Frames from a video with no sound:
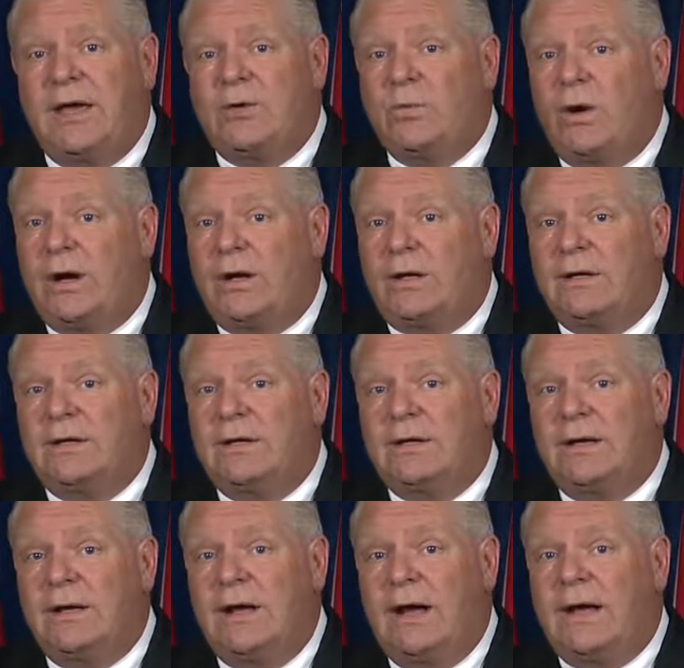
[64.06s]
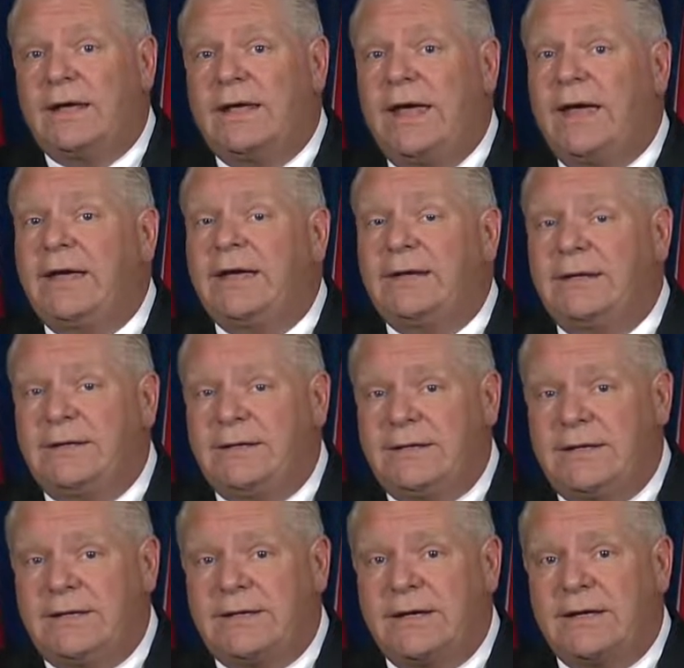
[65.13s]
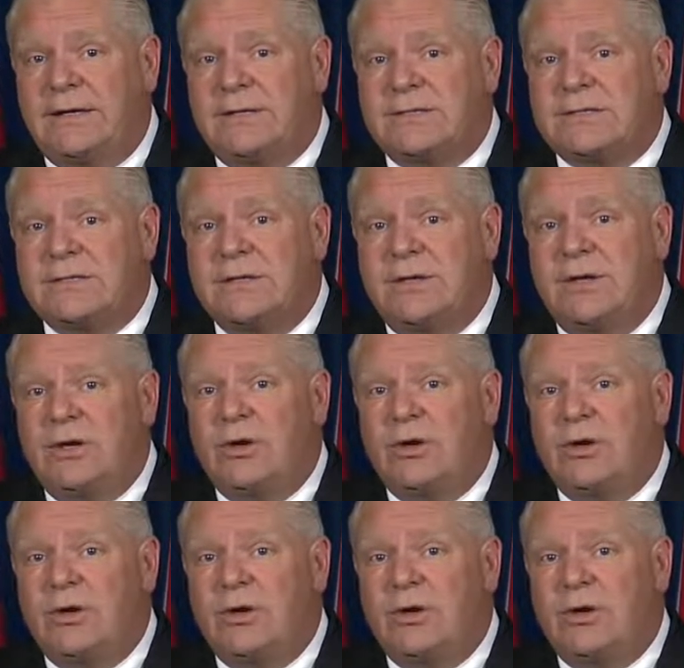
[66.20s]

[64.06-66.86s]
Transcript: And while I can't get into details,